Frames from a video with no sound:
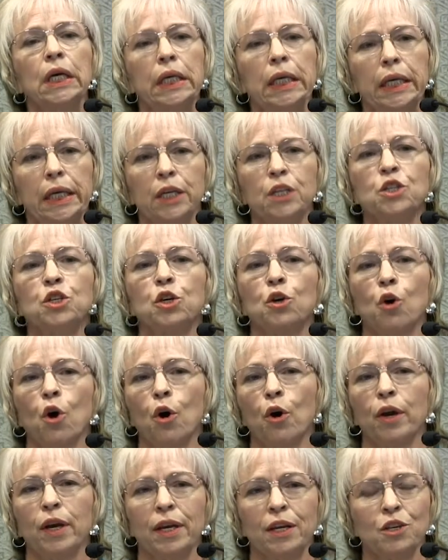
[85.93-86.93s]

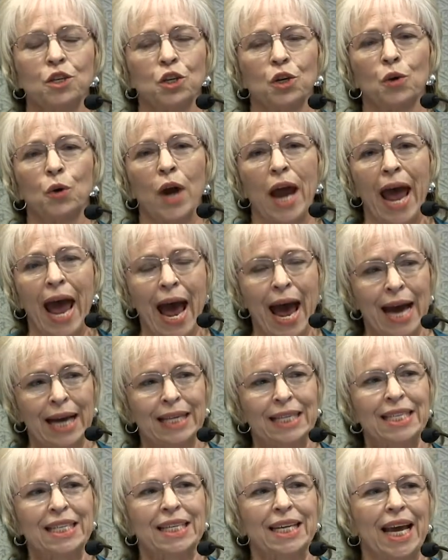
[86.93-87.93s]

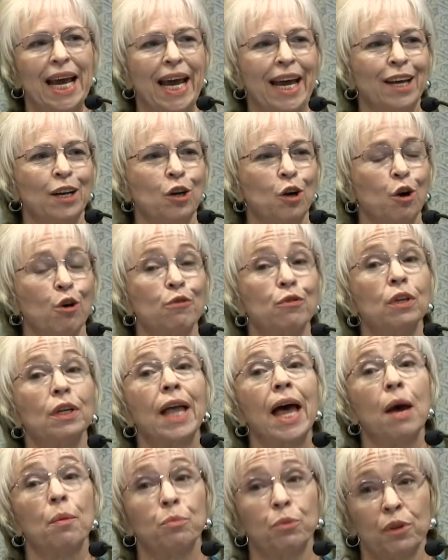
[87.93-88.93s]
interact and
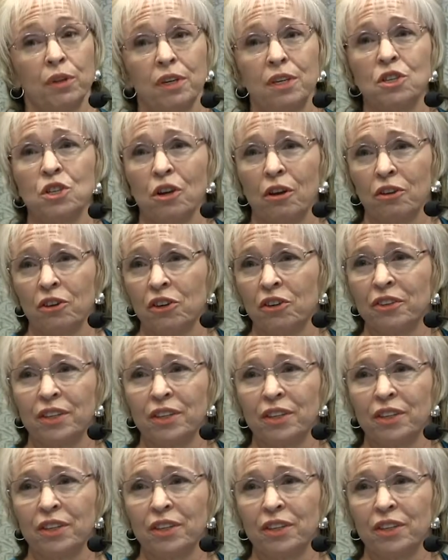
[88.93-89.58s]
overlap with each other.